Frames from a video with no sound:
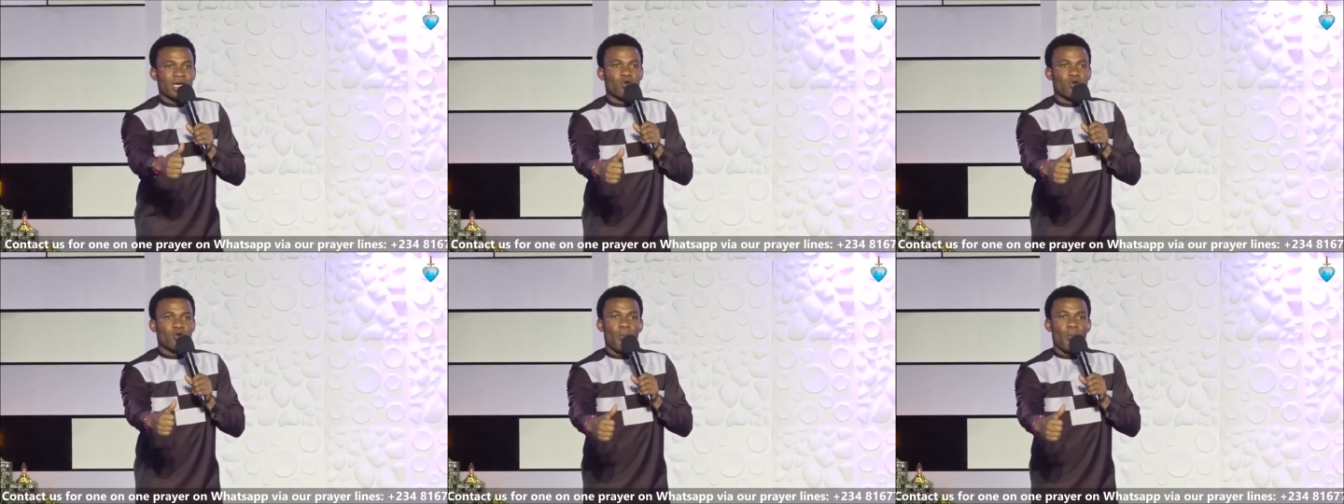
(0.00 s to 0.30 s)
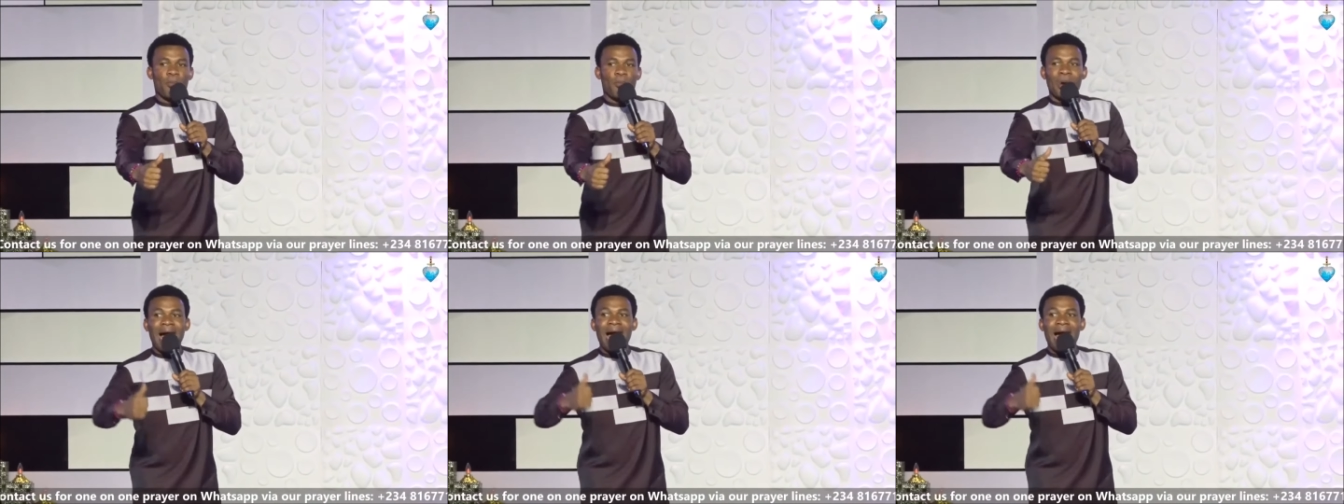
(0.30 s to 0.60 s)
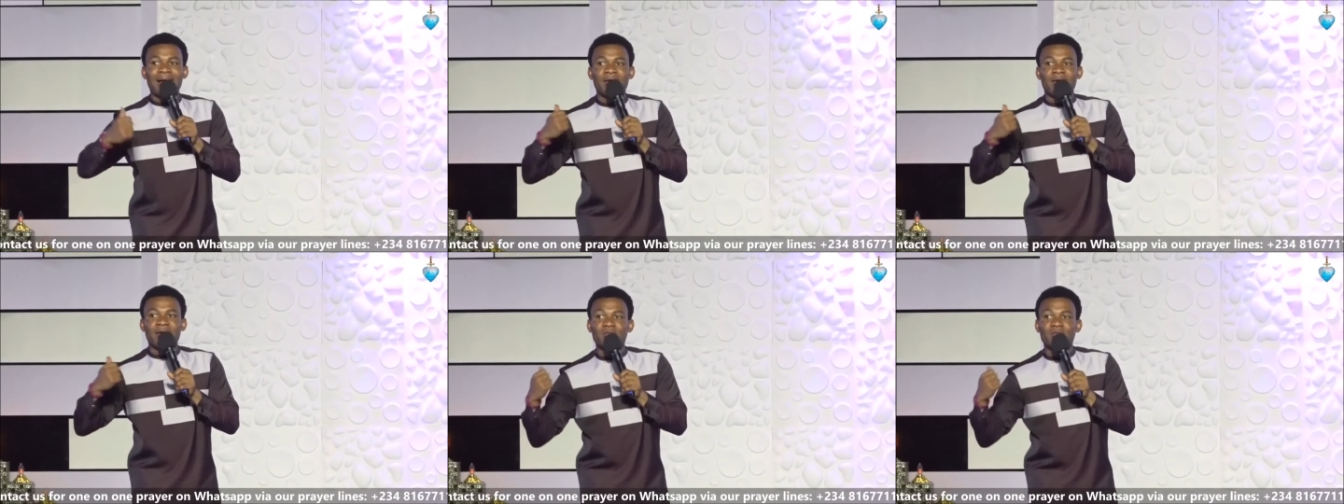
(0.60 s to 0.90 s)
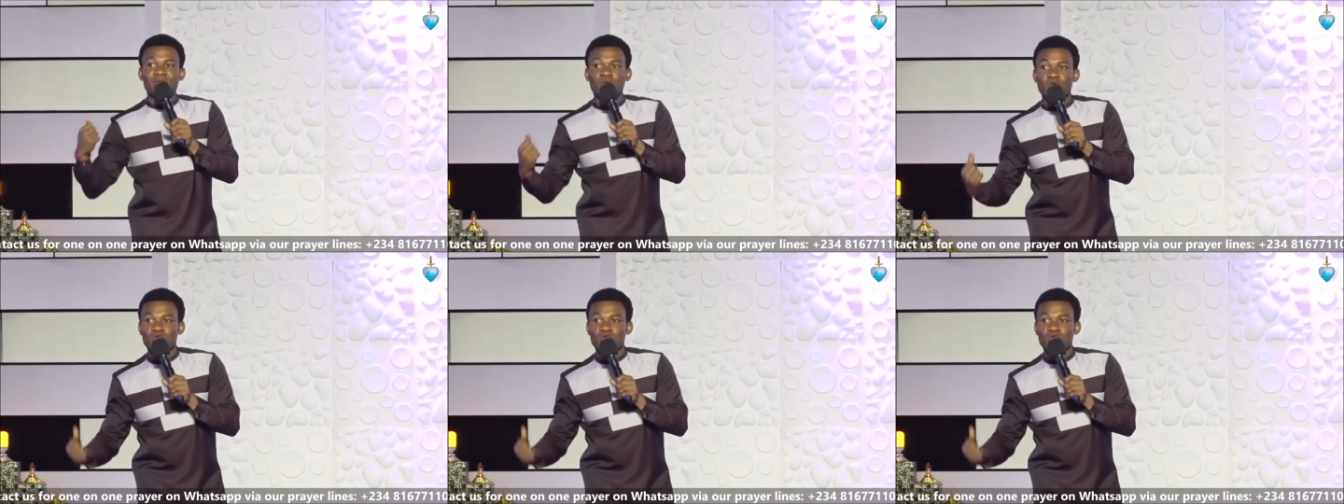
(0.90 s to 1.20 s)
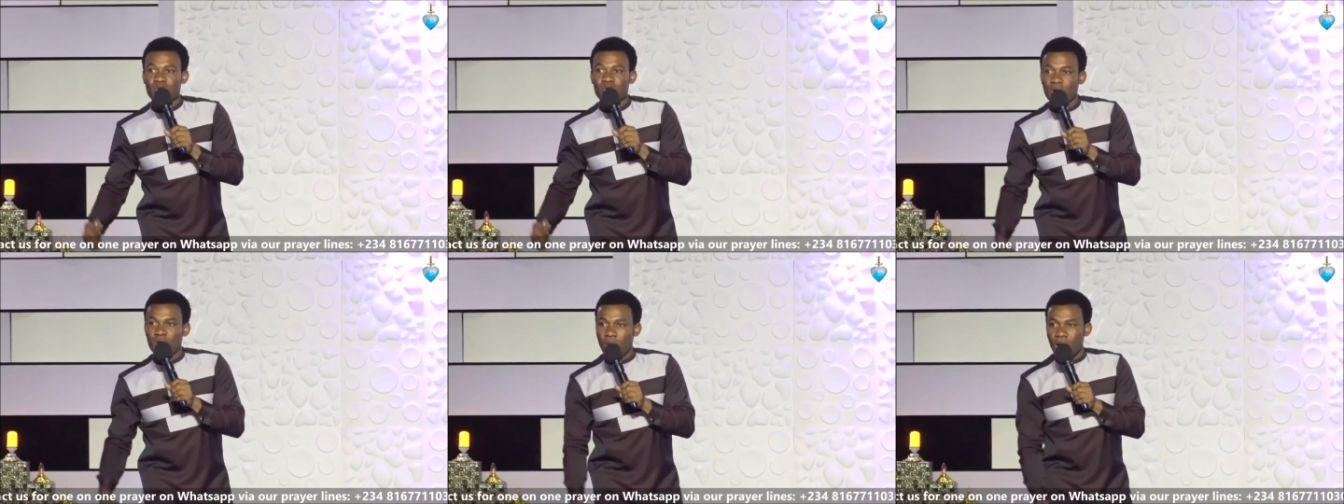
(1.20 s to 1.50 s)
you back to
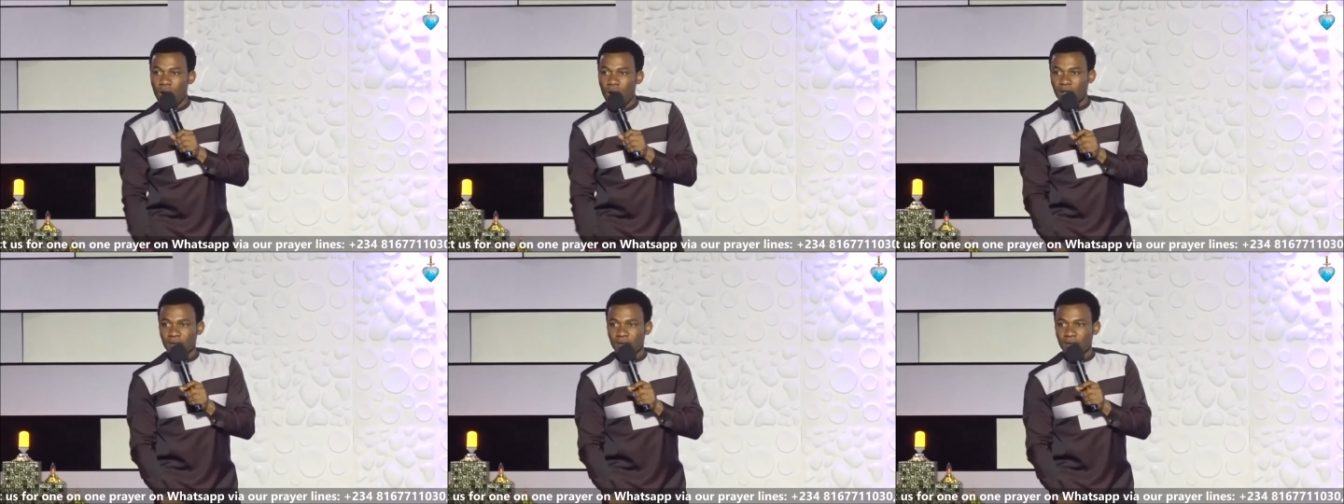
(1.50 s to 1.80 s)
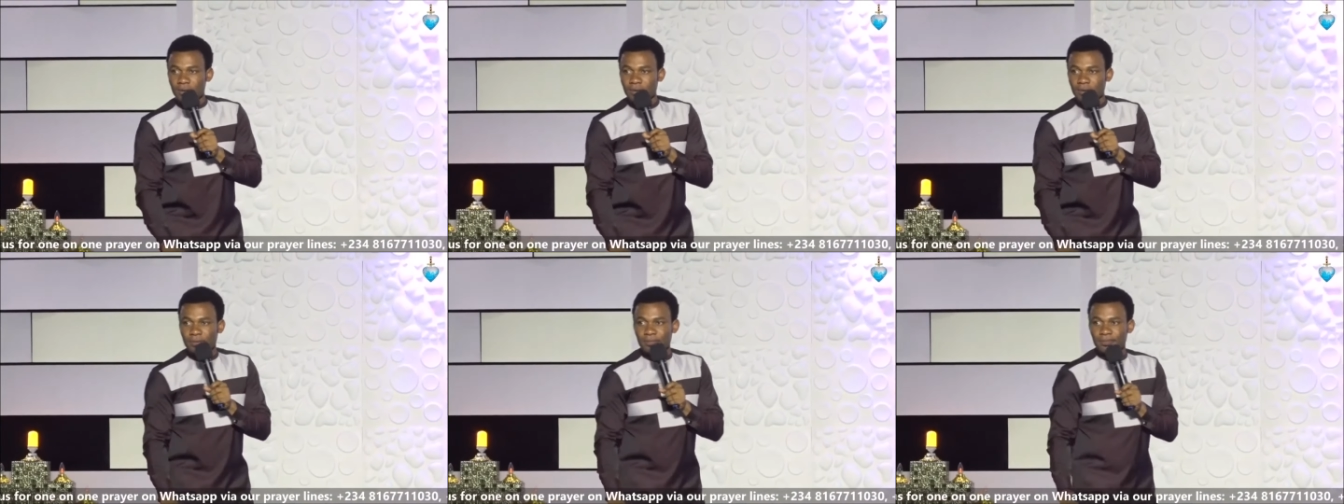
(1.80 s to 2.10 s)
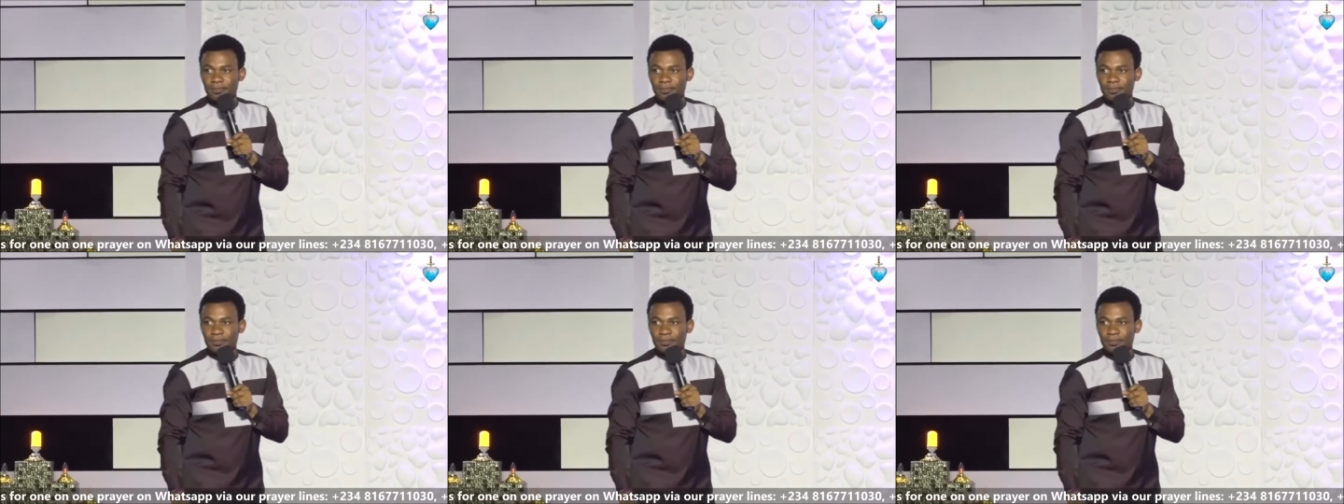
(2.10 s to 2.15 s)
square one.